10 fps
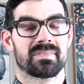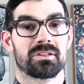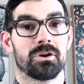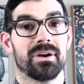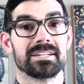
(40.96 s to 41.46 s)

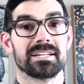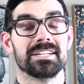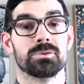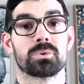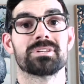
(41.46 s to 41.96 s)
All right,
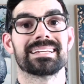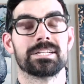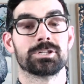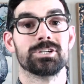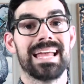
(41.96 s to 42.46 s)
in order to get
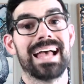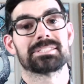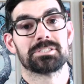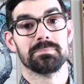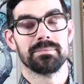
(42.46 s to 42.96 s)
a good
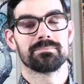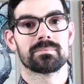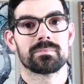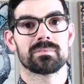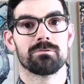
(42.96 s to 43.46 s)
estimate
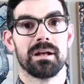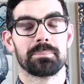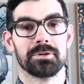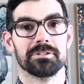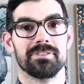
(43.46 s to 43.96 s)
around
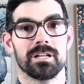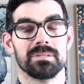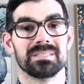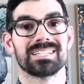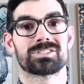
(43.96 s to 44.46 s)
pure
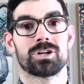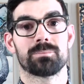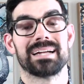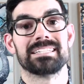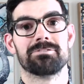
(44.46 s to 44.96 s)
development, let's start
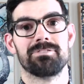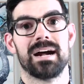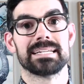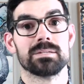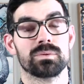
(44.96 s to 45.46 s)
by
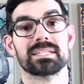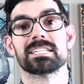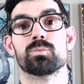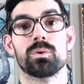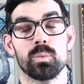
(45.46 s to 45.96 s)
defining at
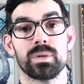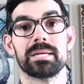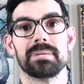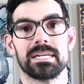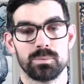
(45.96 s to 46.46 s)
least what we
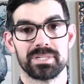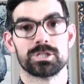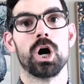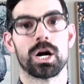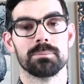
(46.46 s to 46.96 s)
mean when we
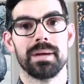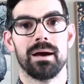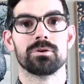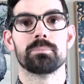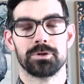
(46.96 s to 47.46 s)
talk
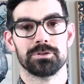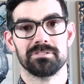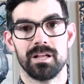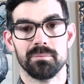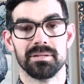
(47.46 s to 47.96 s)
about pure
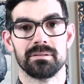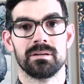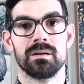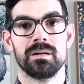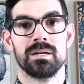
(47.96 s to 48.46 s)
development.
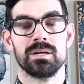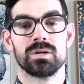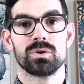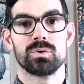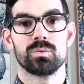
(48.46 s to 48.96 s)

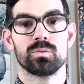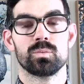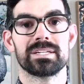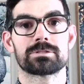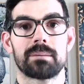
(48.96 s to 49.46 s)

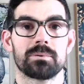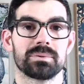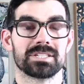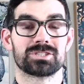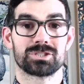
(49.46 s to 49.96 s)
We describe it
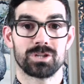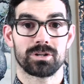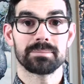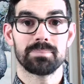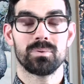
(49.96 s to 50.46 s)
with its
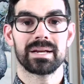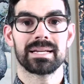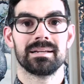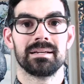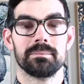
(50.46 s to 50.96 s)
starting
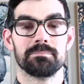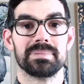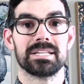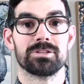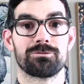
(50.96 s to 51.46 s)
point
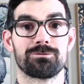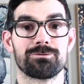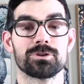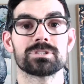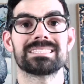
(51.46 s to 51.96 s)
being the
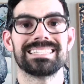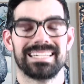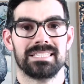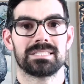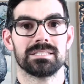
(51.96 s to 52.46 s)
first
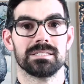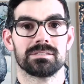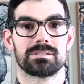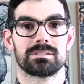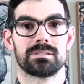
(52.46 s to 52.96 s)

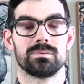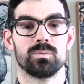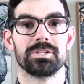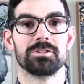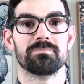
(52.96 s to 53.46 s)
instance
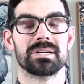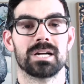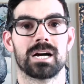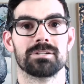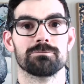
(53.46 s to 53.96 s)
when you've
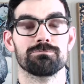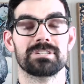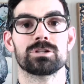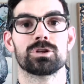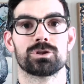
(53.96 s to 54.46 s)
begun
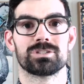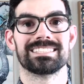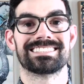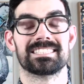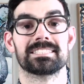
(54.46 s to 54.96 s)
real
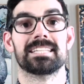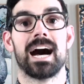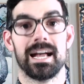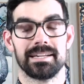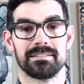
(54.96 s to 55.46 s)
earnest
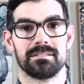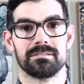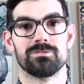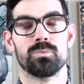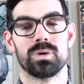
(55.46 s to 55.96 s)
design
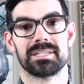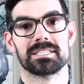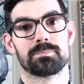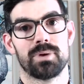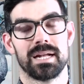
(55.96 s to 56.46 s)
of what
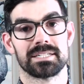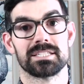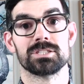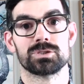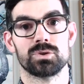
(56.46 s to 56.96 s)
this product
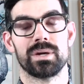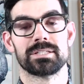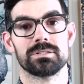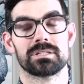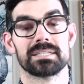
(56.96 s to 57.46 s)
is going
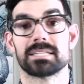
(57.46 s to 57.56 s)
to look like.